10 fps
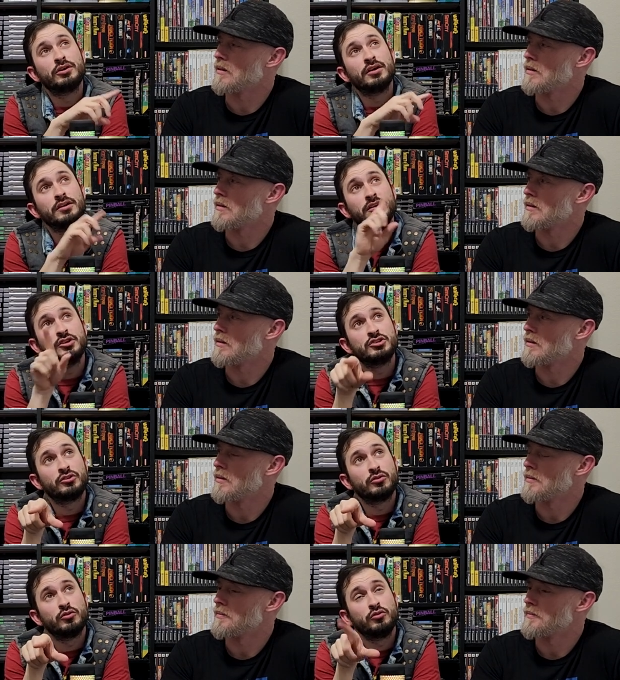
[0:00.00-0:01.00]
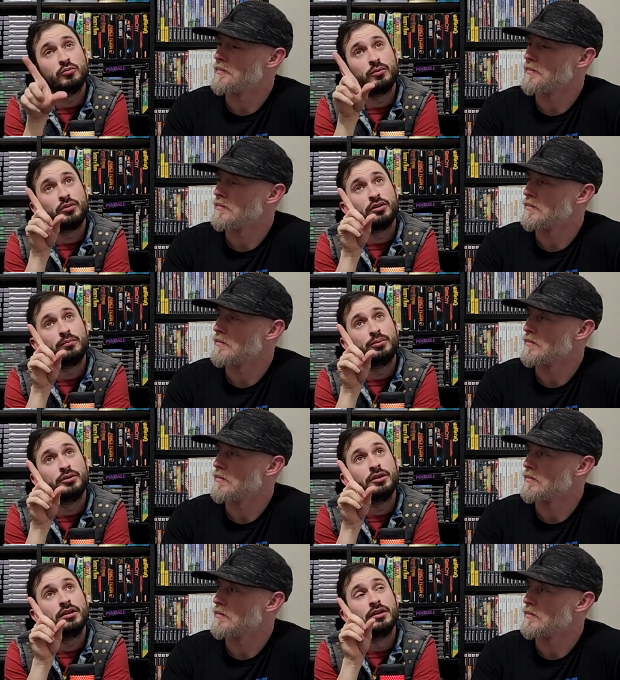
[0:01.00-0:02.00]
Speaker 1: cut Ninja Turtles, we were gonna
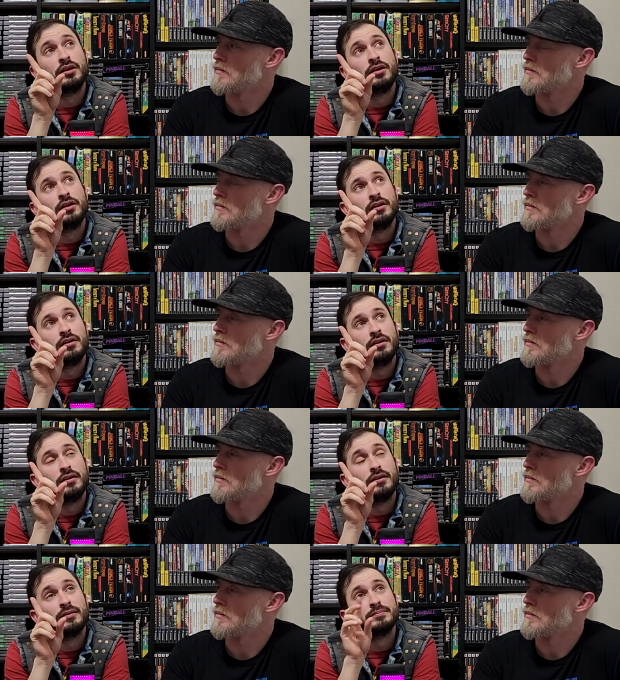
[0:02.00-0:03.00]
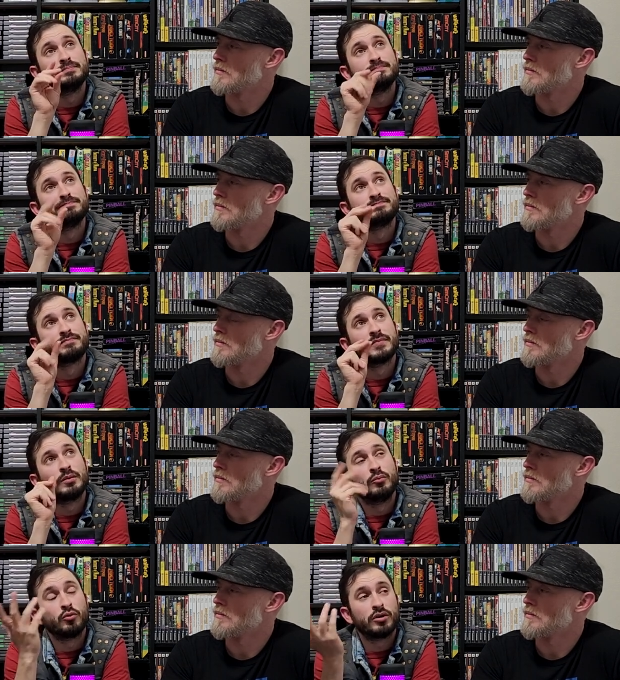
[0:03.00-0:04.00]
put um,
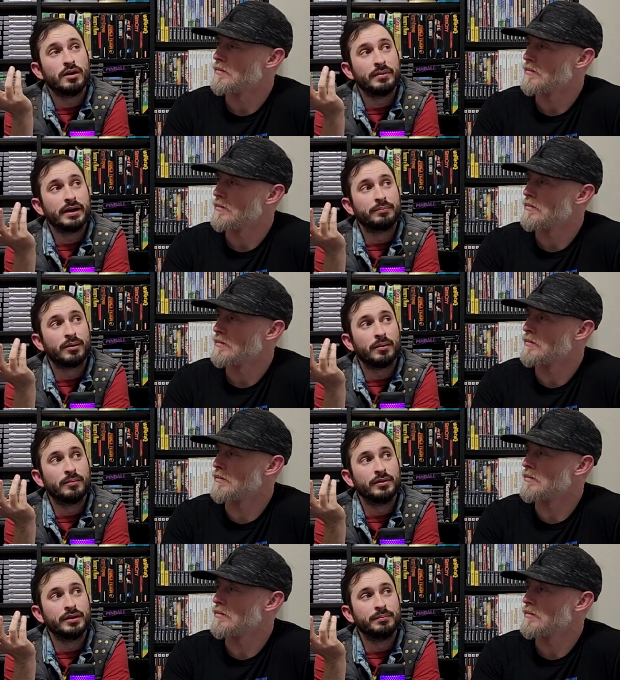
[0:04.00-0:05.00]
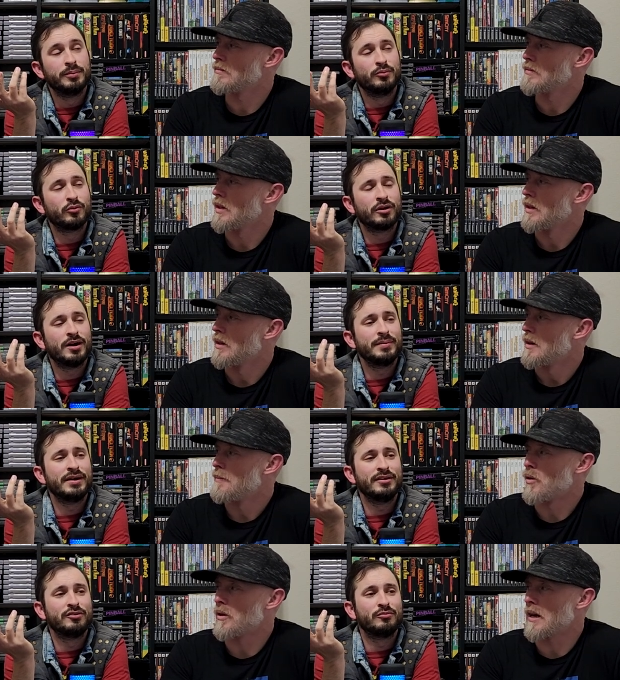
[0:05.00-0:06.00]
Mortal Kombat probably, mm. but Mortal Kombat.
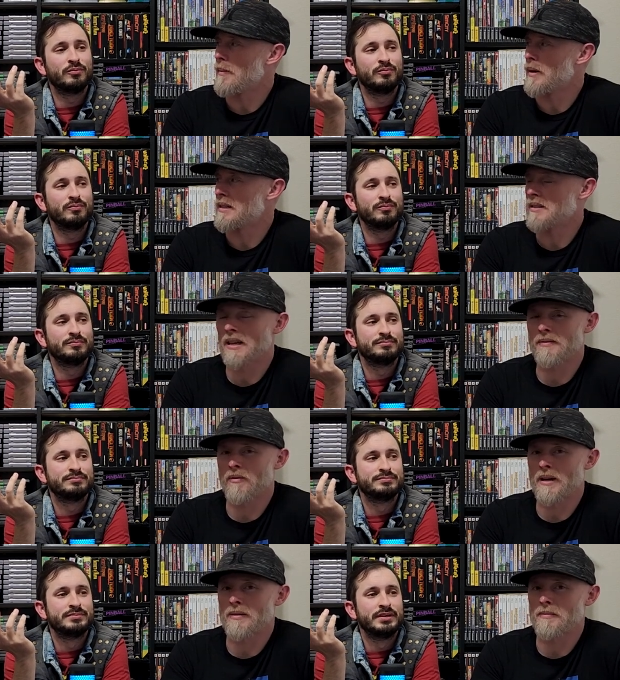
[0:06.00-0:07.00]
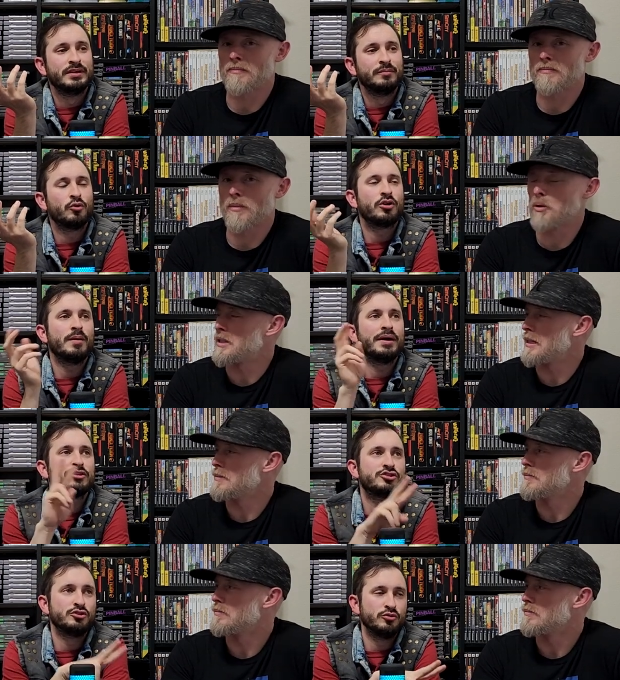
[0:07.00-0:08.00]
Mortal is,
Speaker 2: Kombat's yeah one of Mortal multi- Kombat
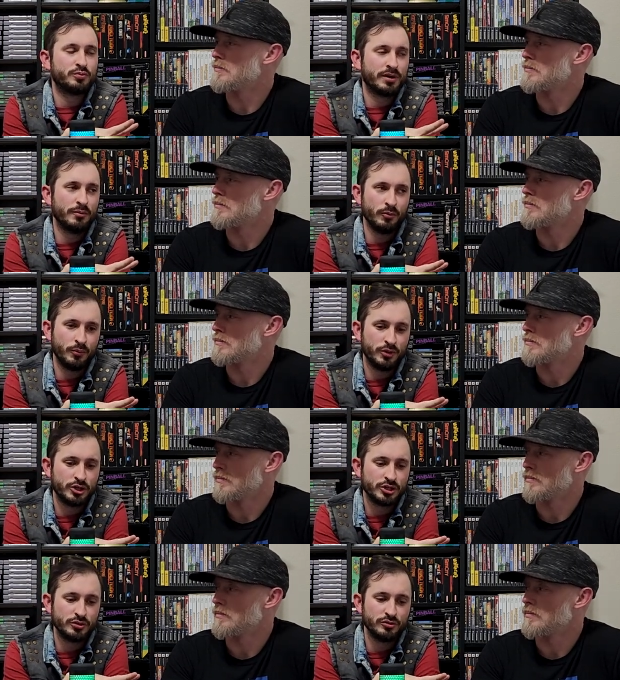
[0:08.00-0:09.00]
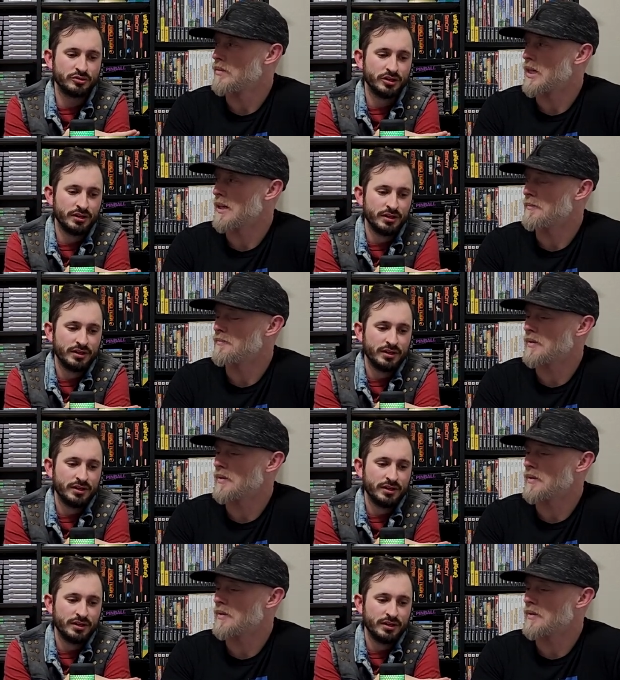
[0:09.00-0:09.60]
Speaker 1: Two is probably what we would have chose. Yeah,